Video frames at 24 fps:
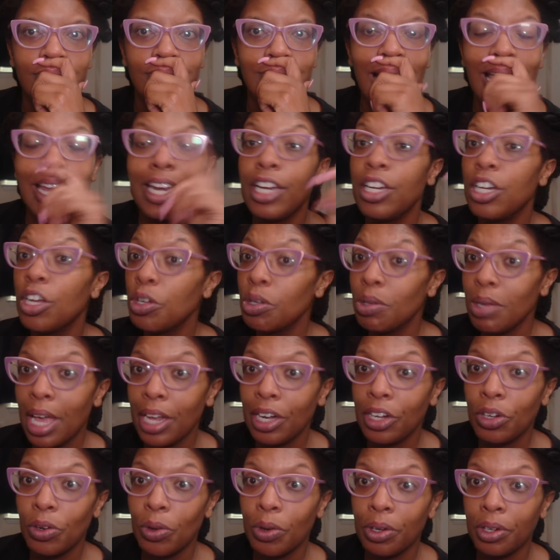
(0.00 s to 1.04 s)
I didn't know you had
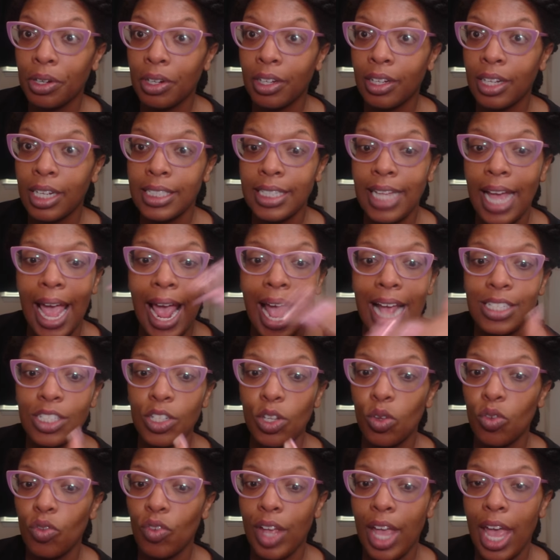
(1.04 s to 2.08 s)
a daughter. Because I asked
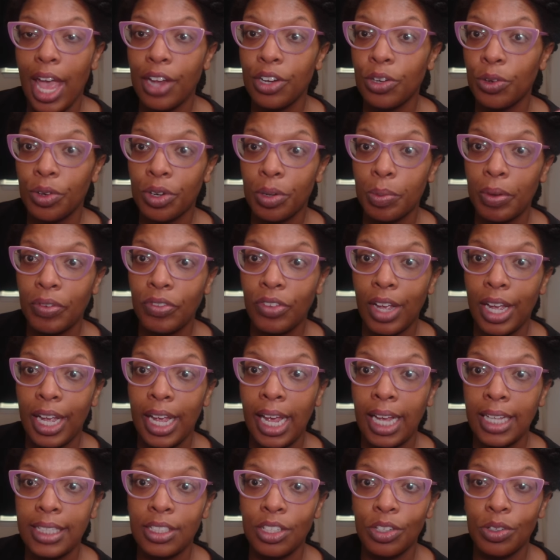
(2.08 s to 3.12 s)
you if you had a daughter with your
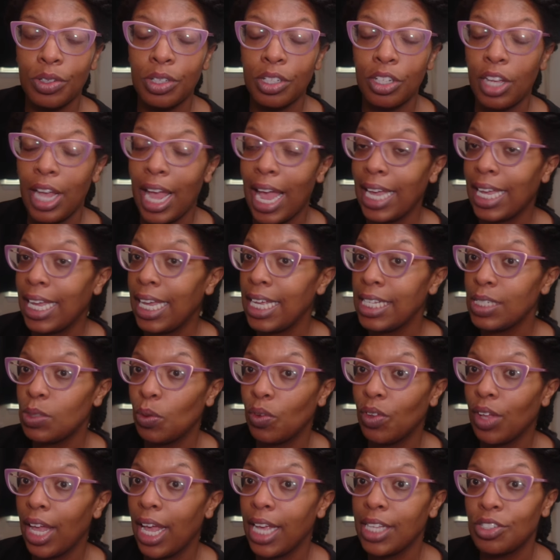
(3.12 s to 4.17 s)
ex and you had kids
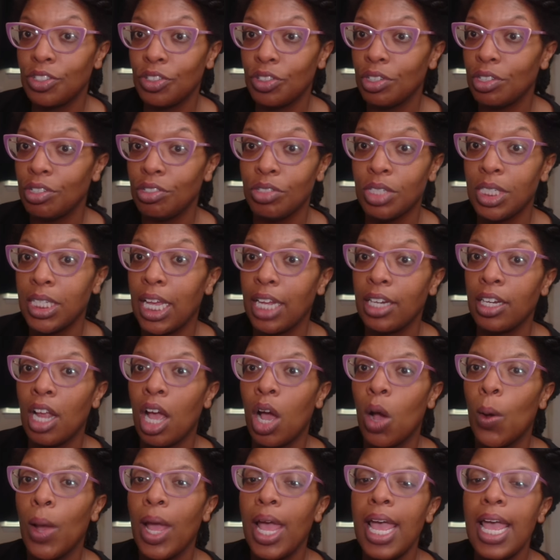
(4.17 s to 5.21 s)
with your ex and you said
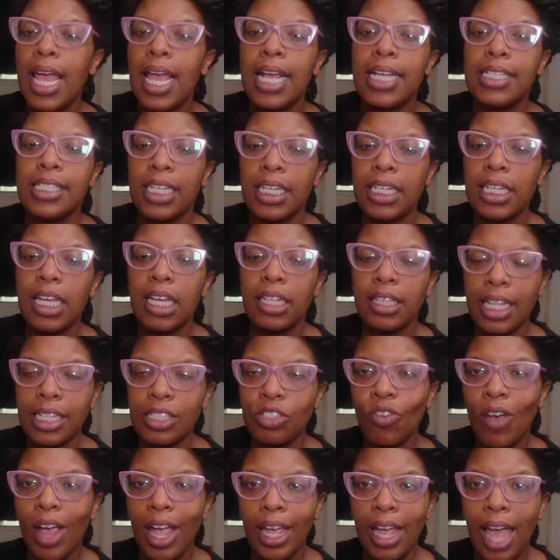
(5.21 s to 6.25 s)
no. He said, yeah, that's
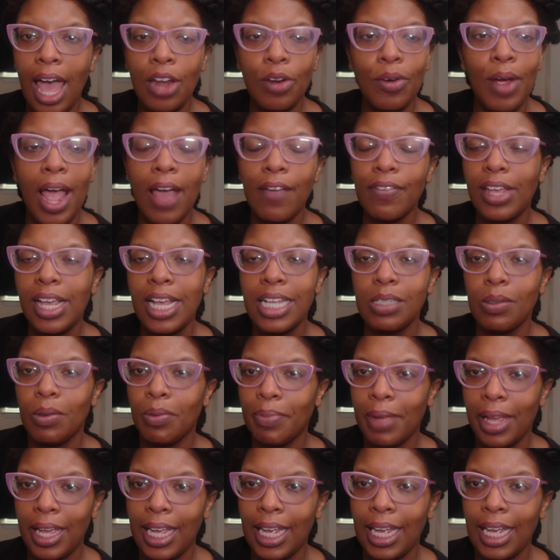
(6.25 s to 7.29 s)
right. I don't have kids with
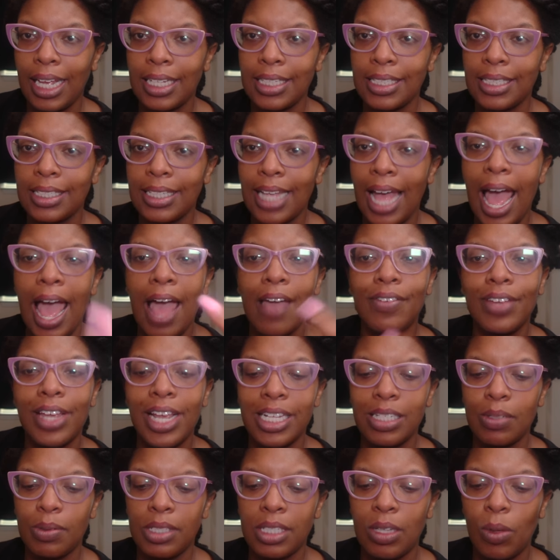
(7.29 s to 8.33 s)
my ex. I have
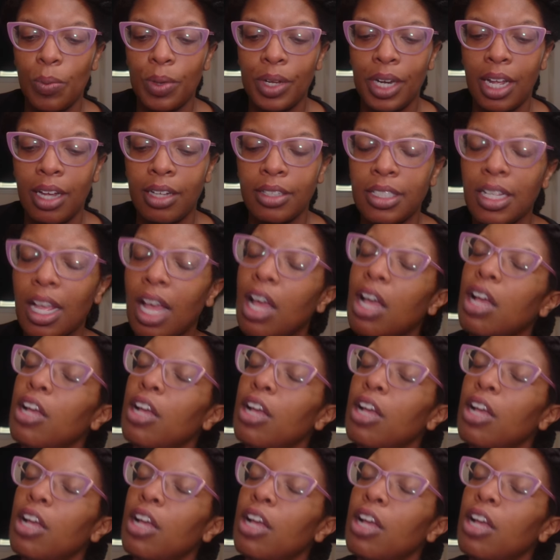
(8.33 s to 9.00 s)
kids with someone else.